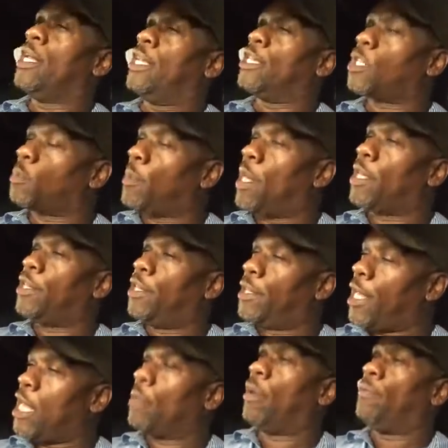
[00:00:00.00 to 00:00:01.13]
is spelling the
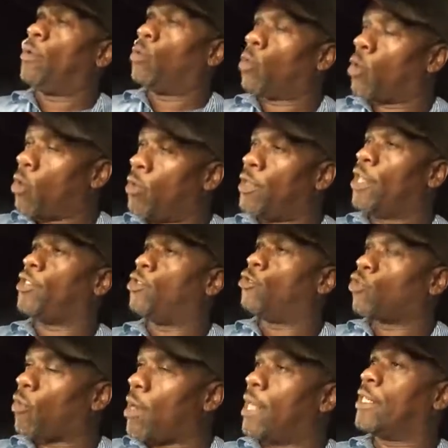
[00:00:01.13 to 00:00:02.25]
name of the word that you're
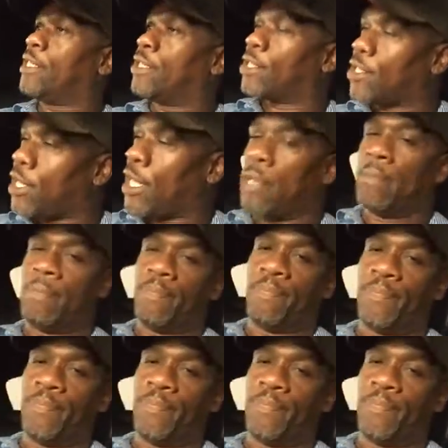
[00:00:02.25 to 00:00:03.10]
trying to state?